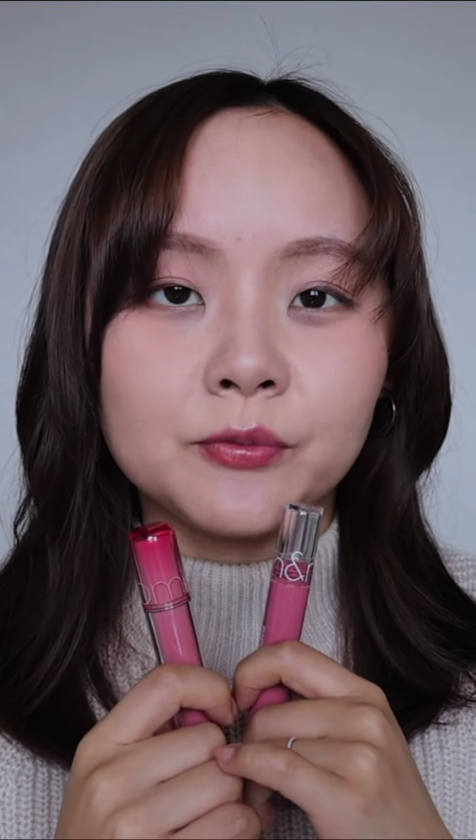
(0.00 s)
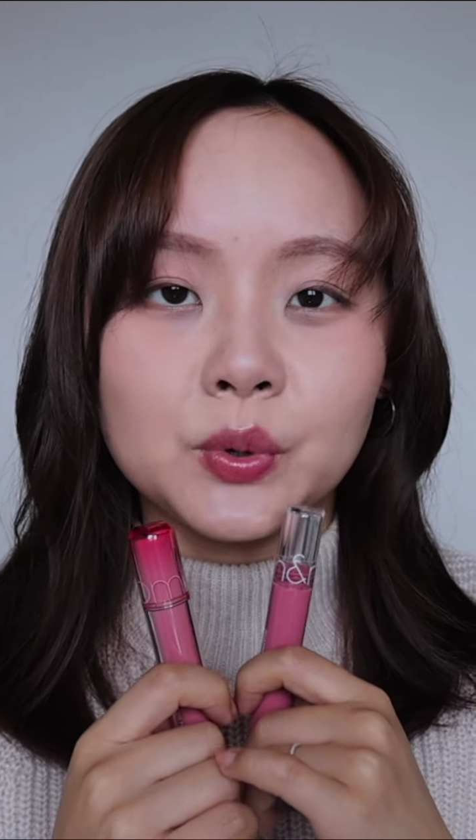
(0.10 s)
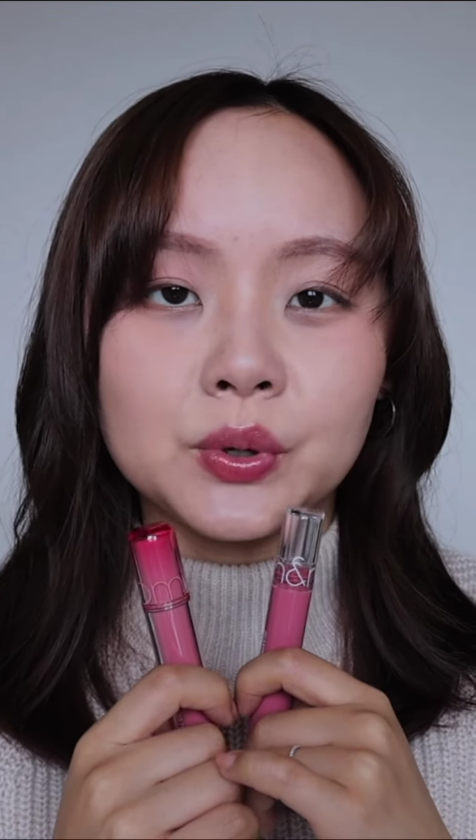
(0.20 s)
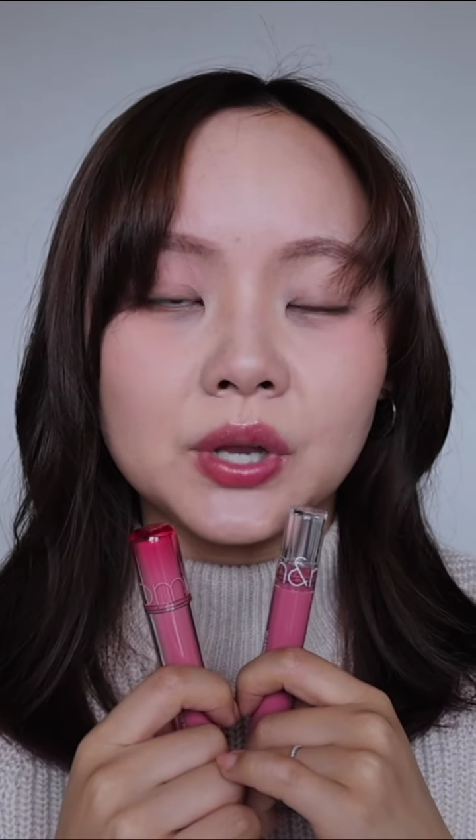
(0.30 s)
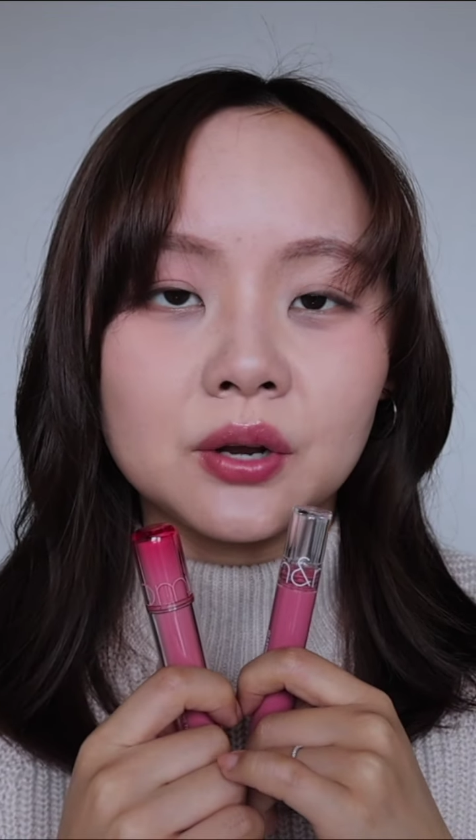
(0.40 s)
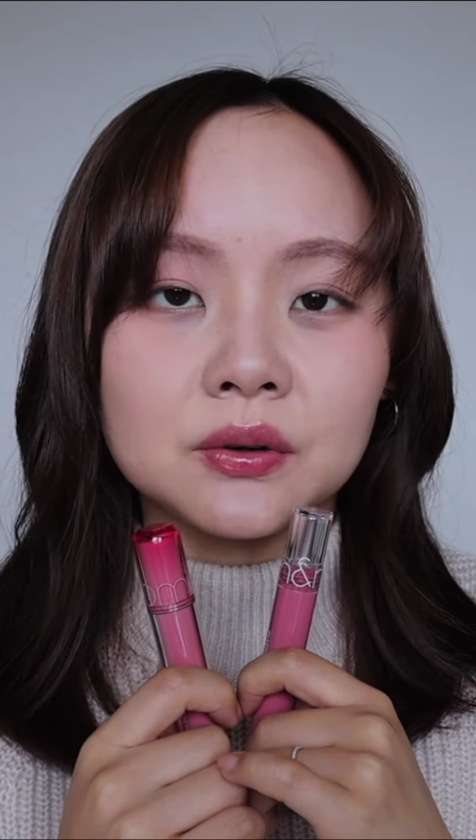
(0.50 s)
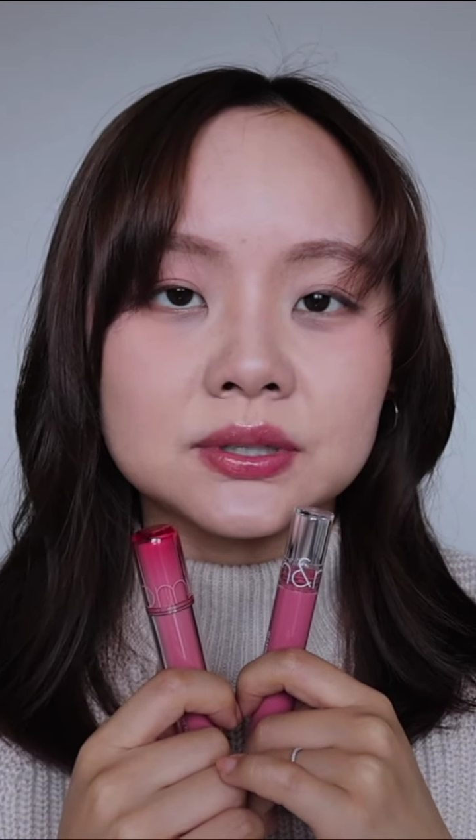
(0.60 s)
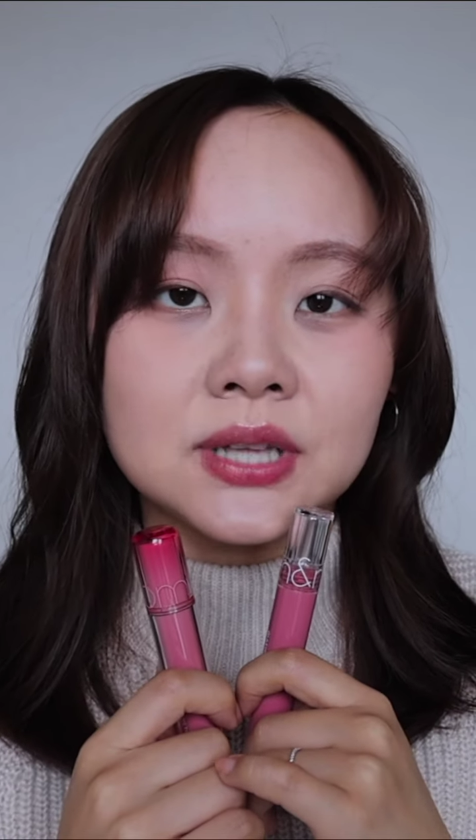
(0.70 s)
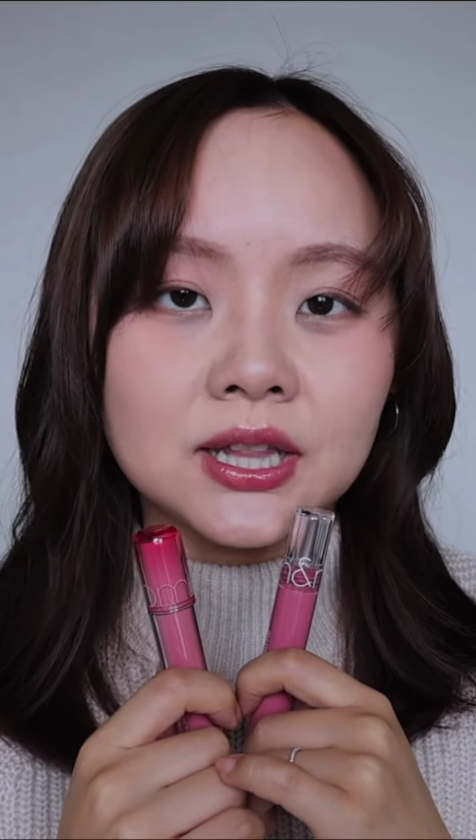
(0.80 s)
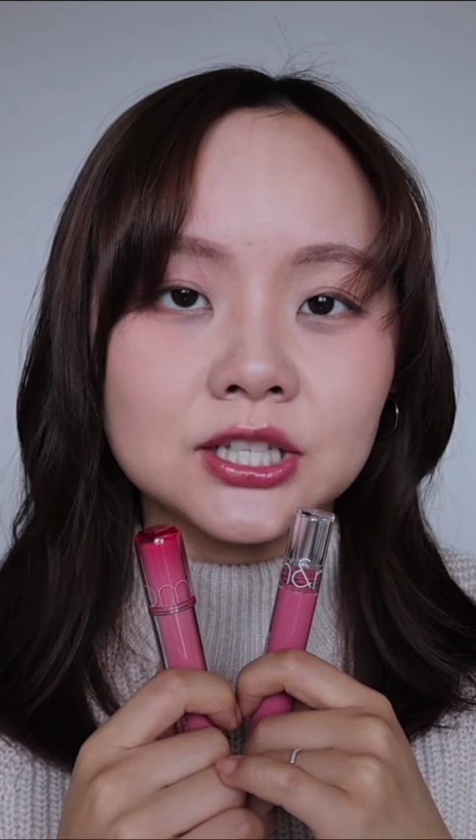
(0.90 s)
Moon can go
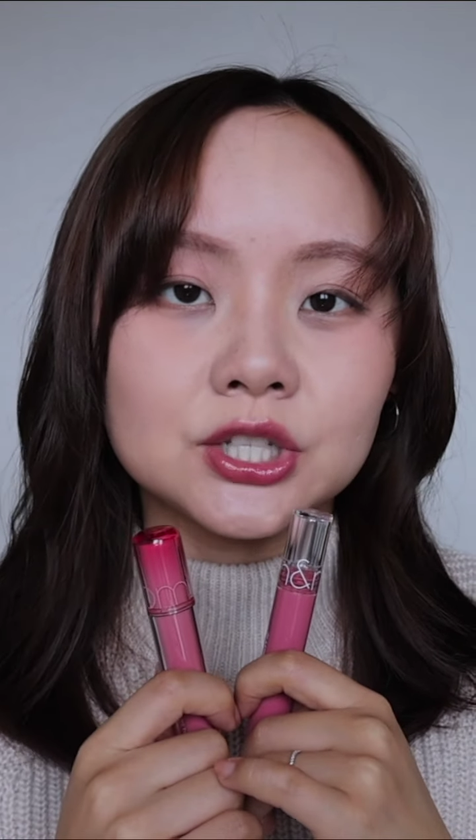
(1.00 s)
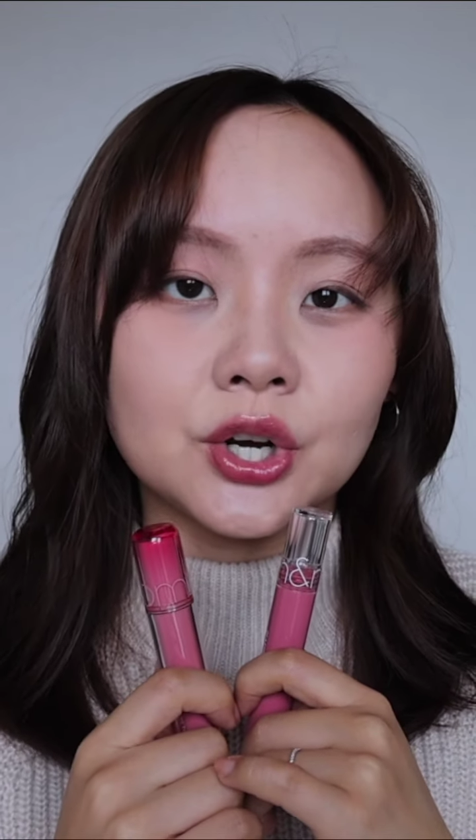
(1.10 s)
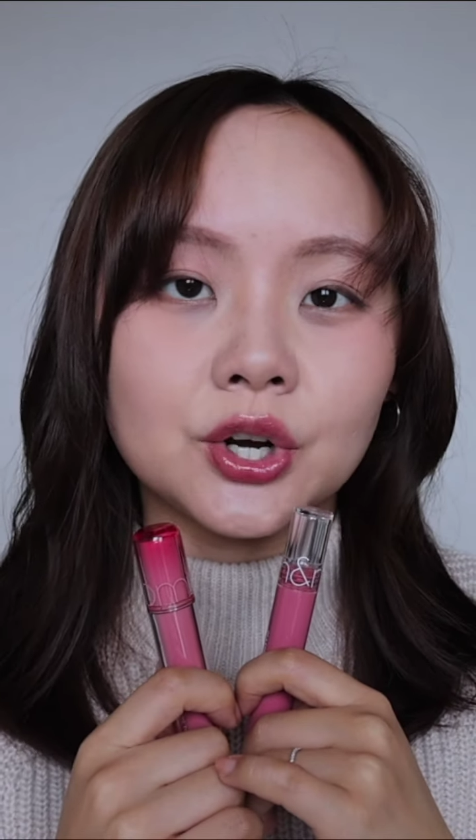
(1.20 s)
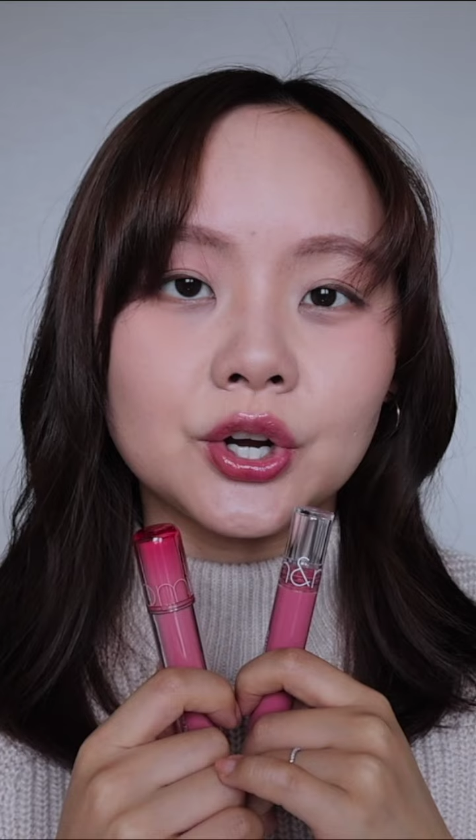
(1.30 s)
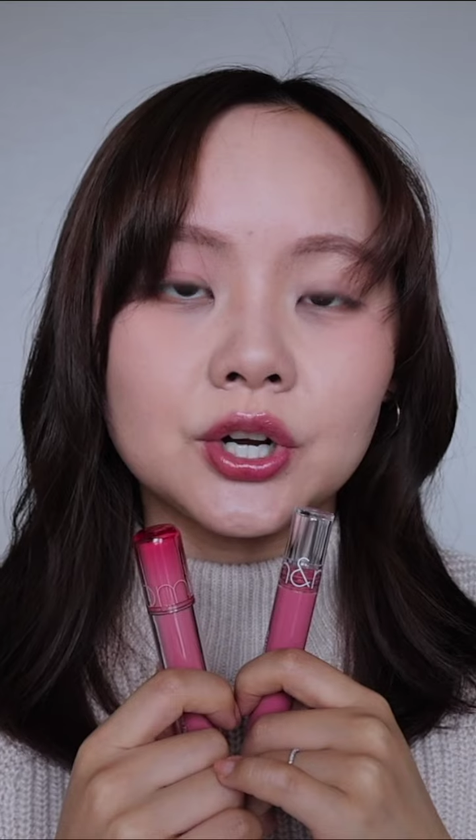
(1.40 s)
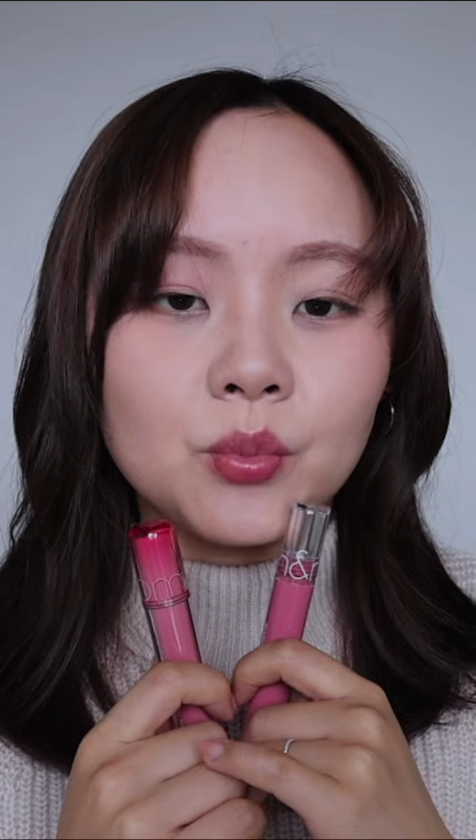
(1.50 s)
slightly darker,